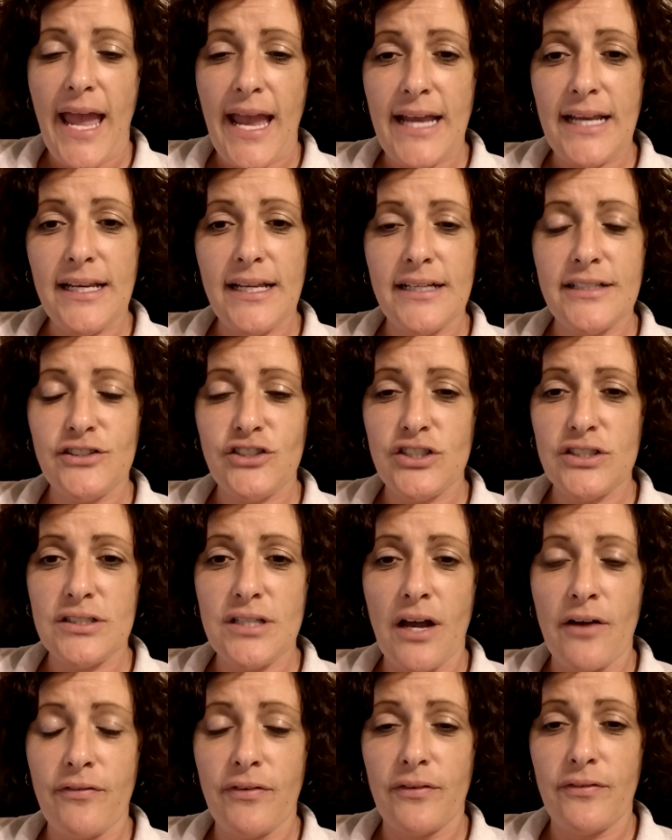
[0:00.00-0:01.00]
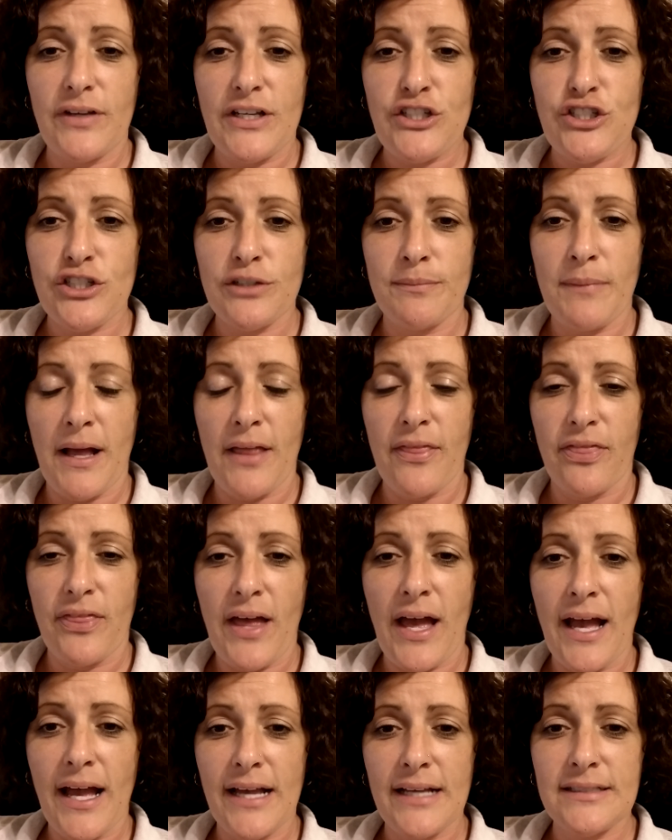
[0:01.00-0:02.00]
8 inches off of each of my
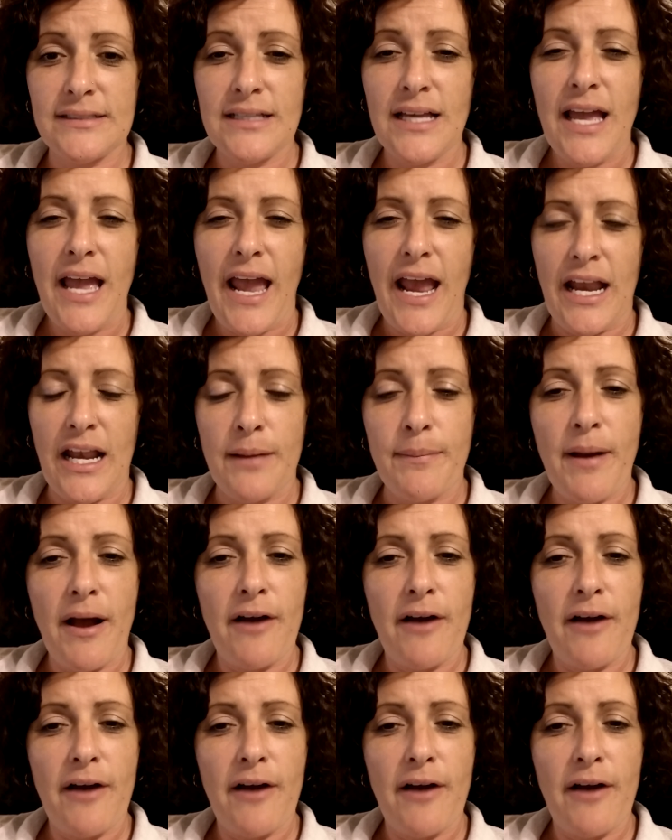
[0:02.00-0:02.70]
thighs, and